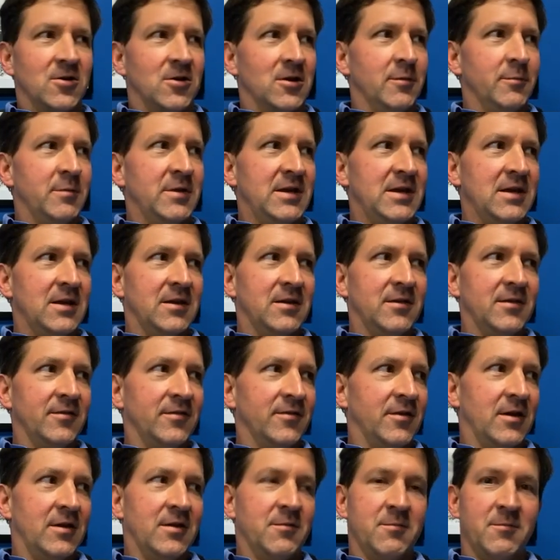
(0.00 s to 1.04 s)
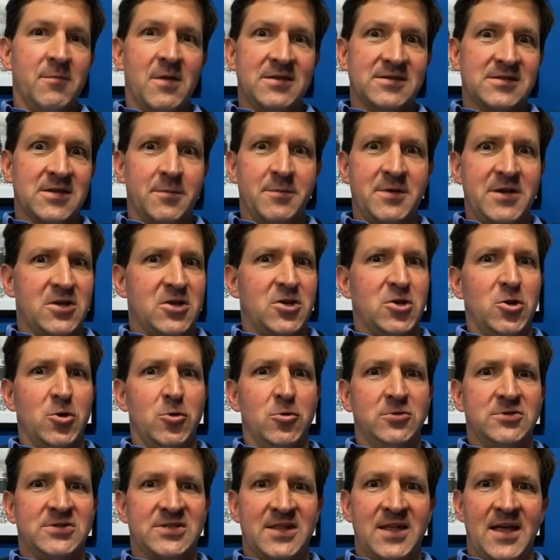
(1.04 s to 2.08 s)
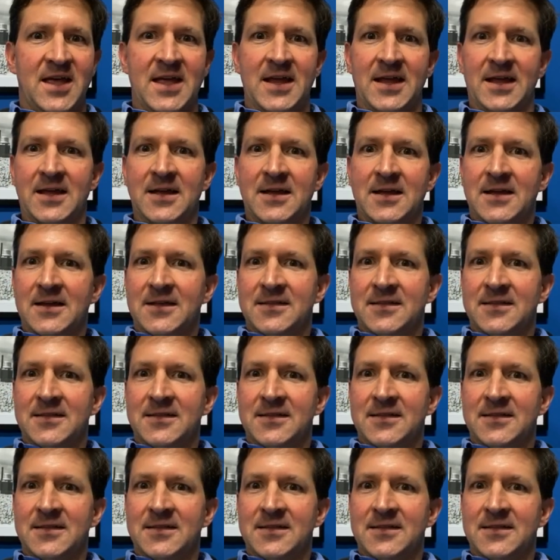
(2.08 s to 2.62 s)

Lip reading: to be a huge thing.